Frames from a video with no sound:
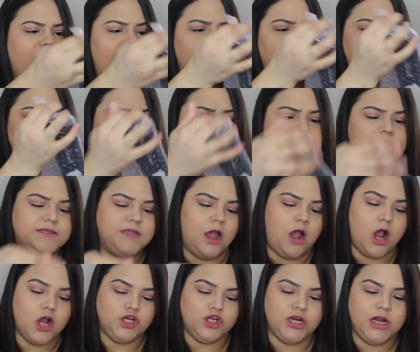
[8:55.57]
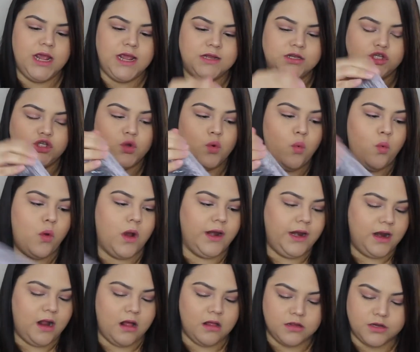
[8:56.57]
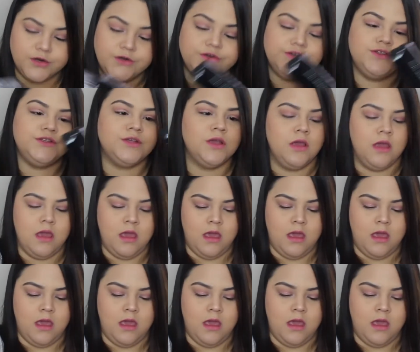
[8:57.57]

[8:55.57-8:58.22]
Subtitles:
And this was $120,